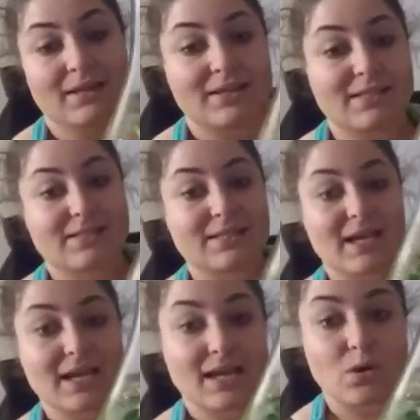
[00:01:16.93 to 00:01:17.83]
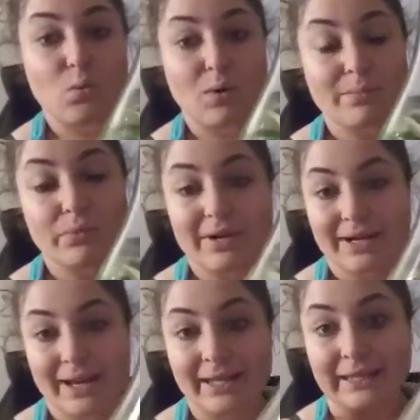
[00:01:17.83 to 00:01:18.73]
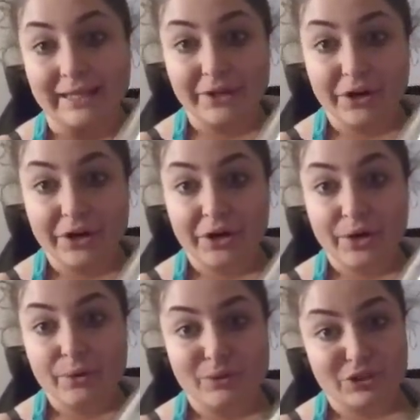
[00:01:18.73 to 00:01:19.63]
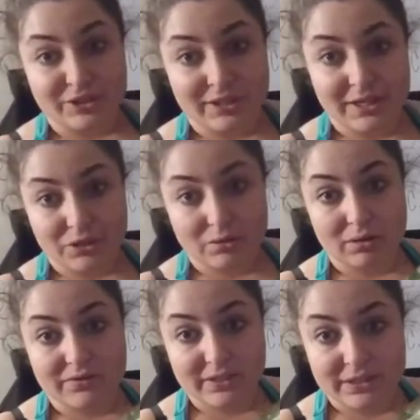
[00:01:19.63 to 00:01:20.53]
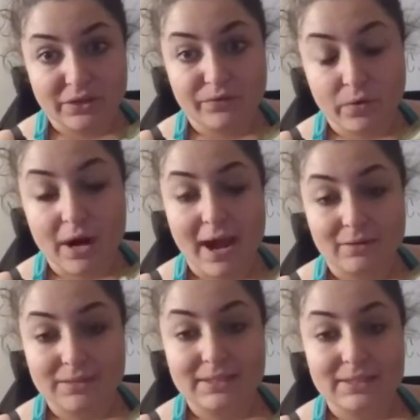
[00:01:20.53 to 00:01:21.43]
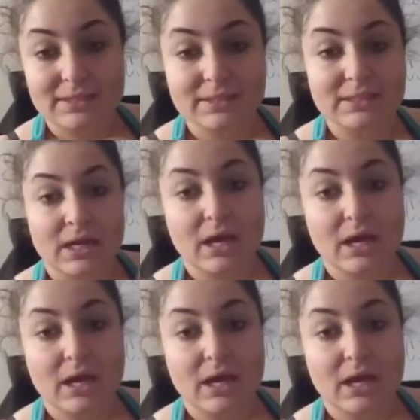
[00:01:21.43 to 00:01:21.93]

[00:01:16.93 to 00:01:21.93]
This is a 1.9 liter, which is a total of 64 ounces